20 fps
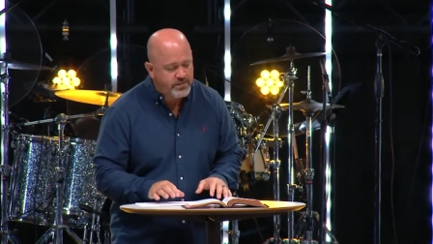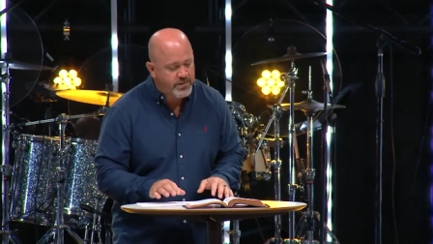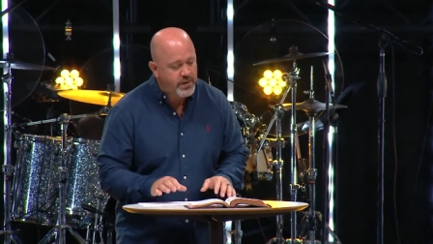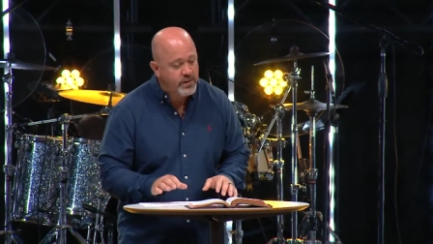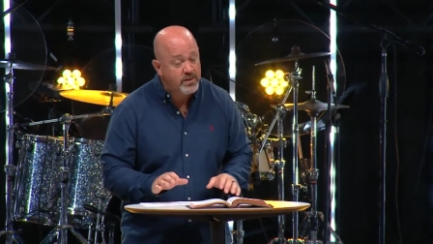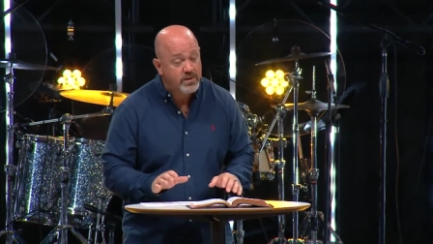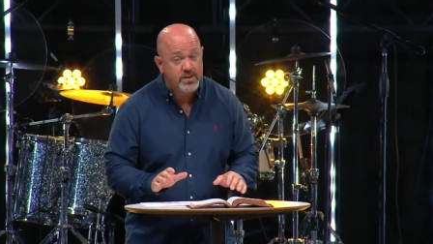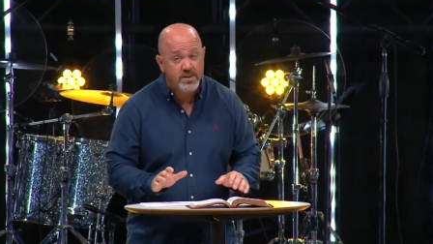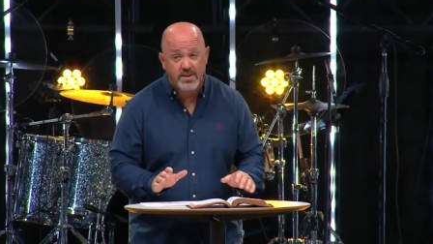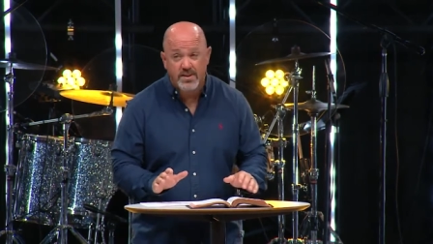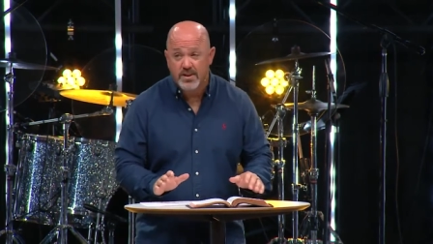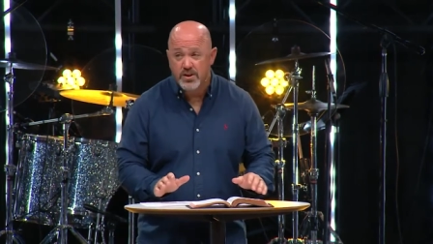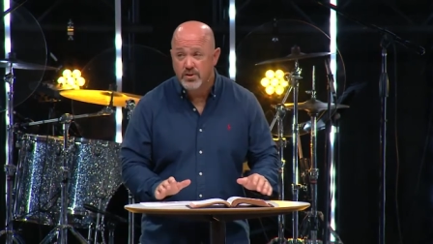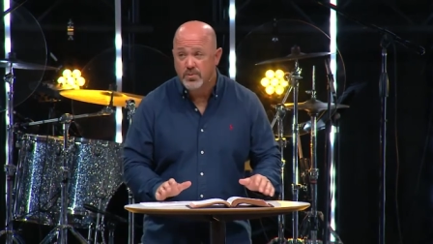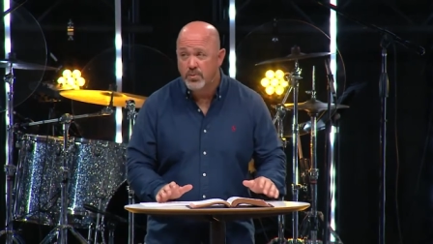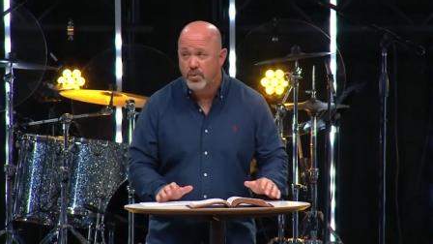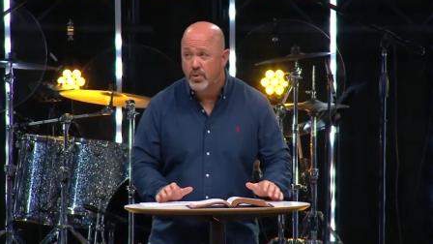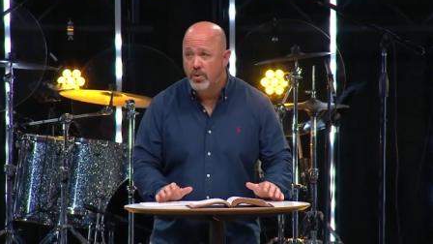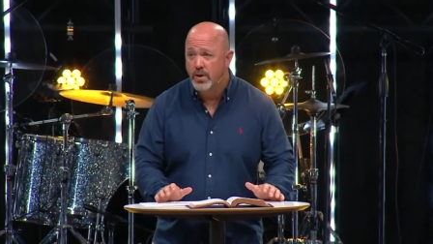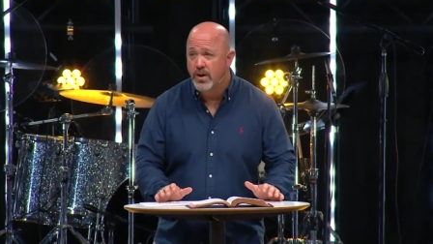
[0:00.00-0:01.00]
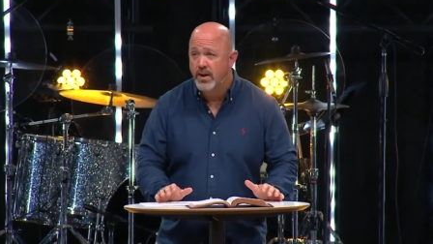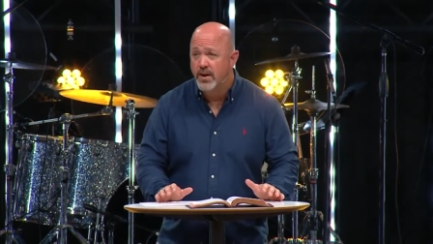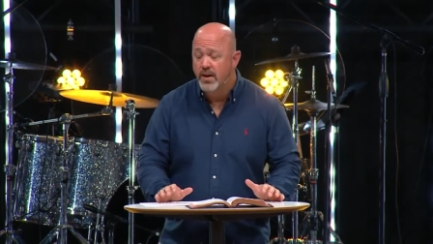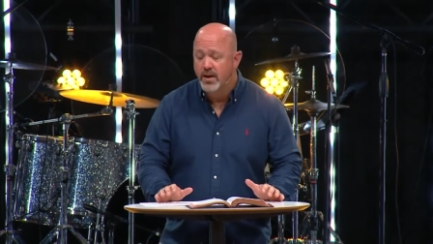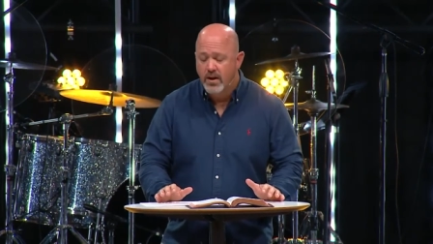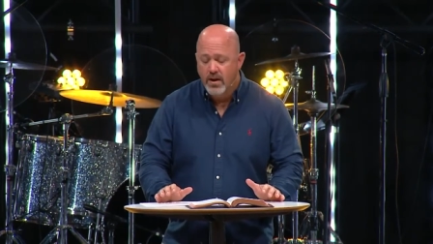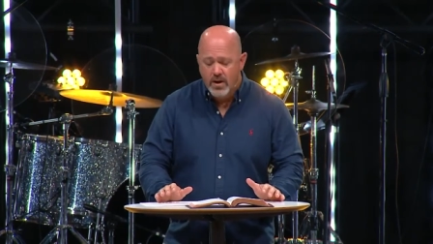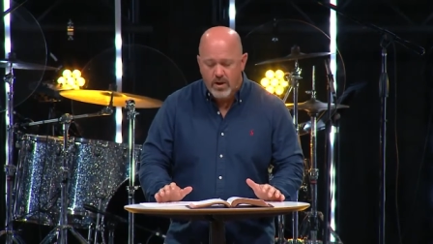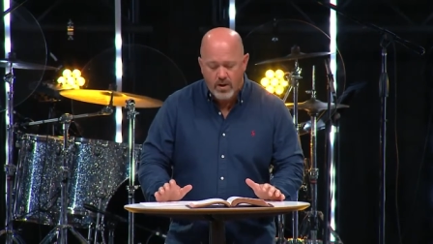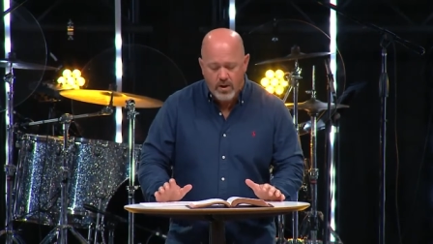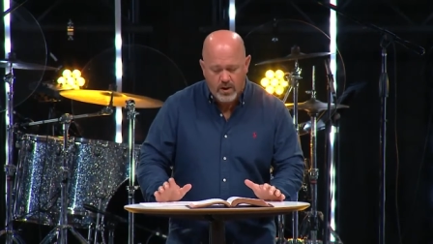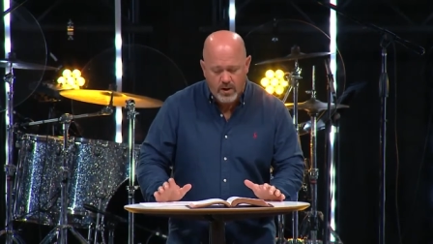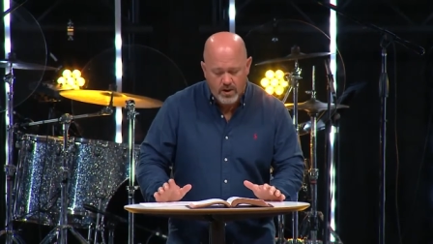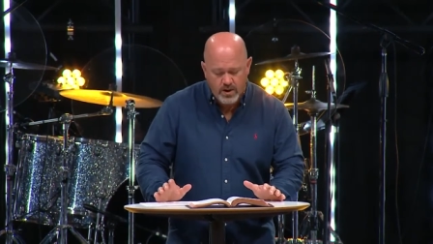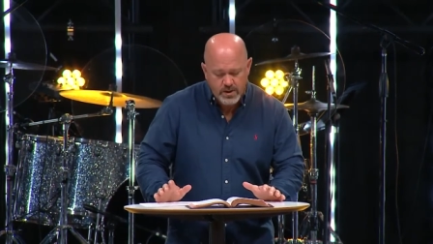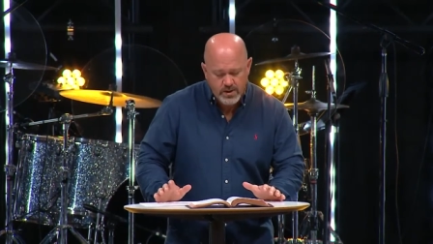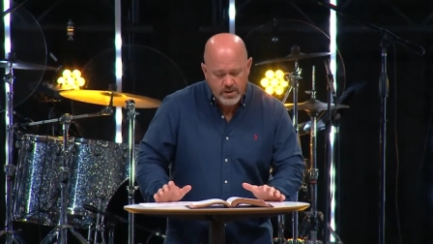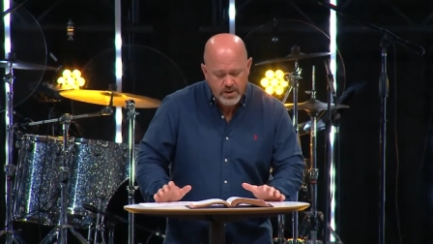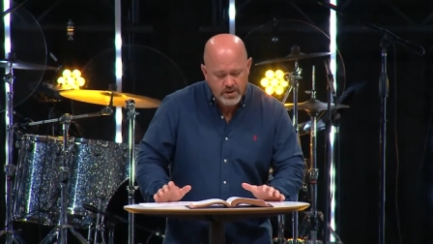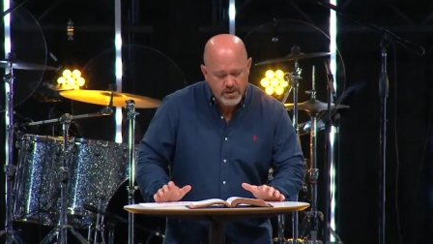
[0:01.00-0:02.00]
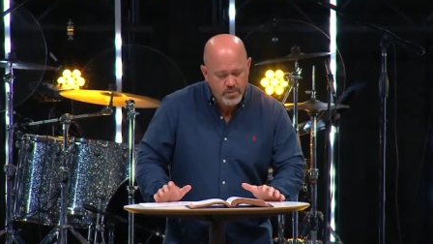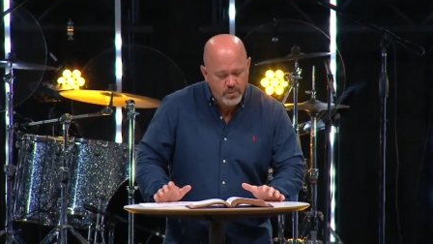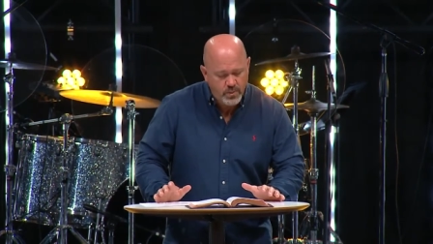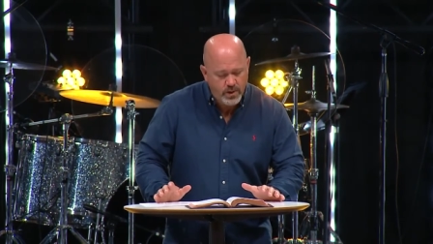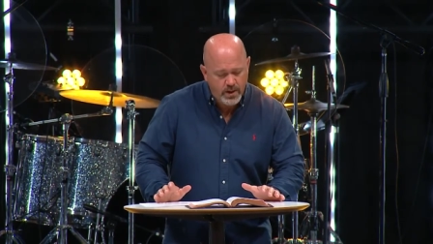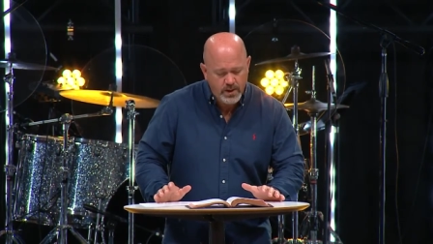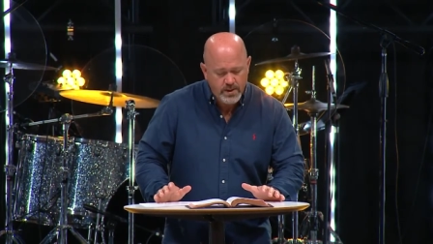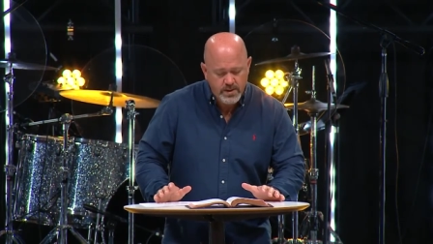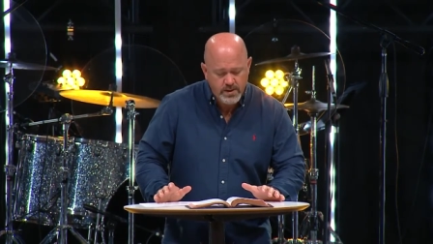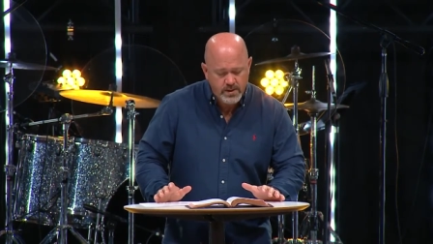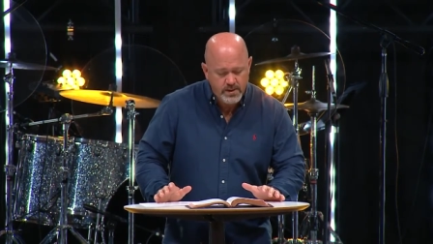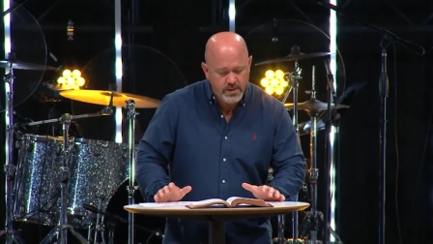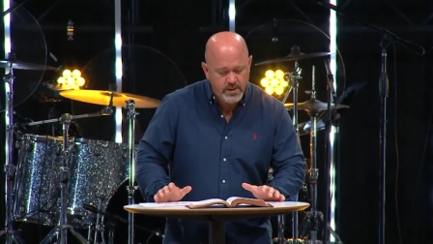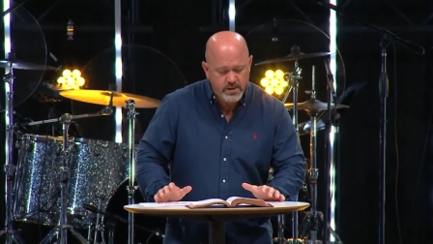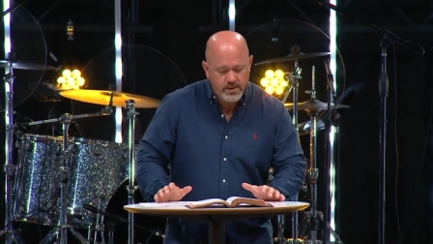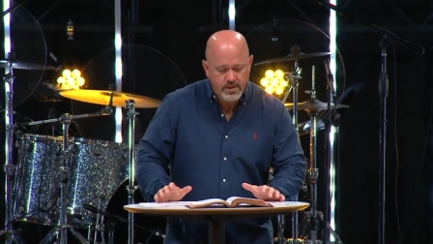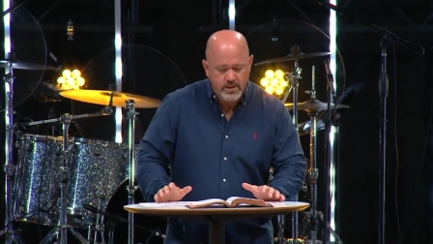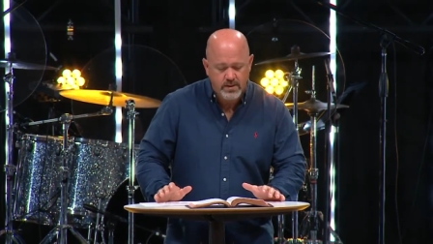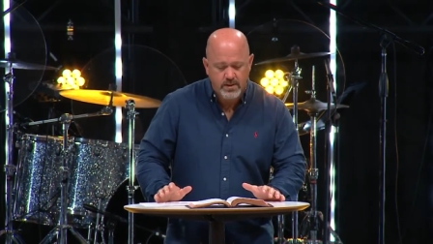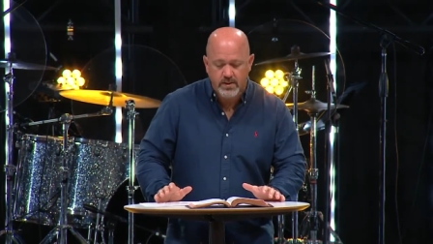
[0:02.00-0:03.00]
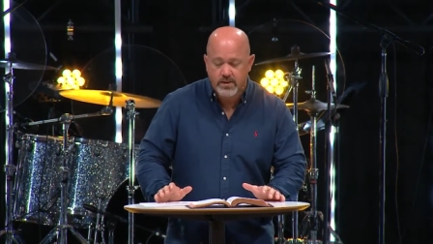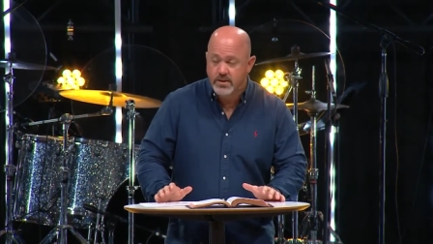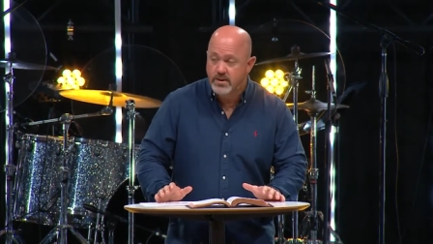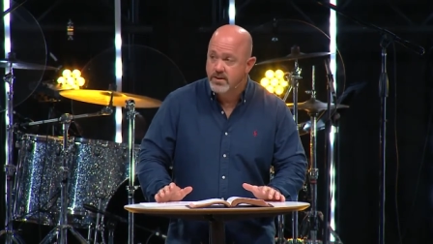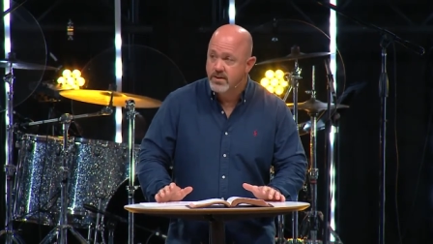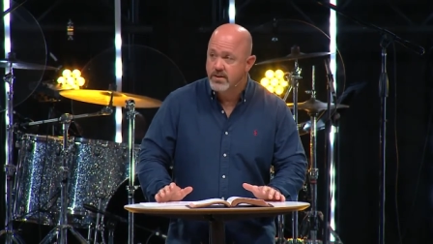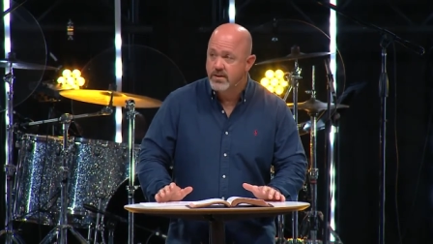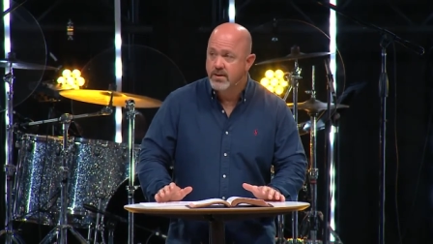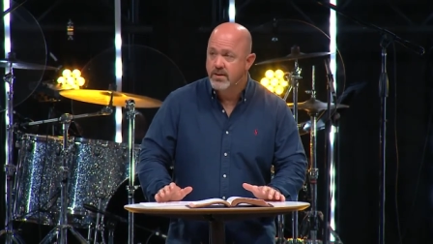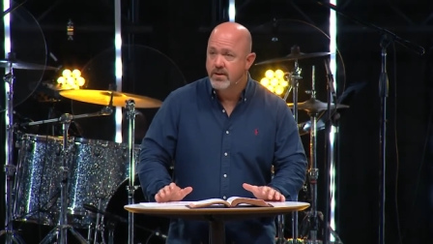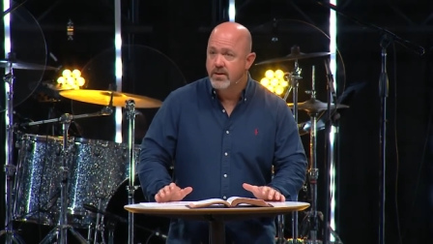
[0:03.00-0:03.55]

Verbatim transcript: Folks this morning aren't just watching the church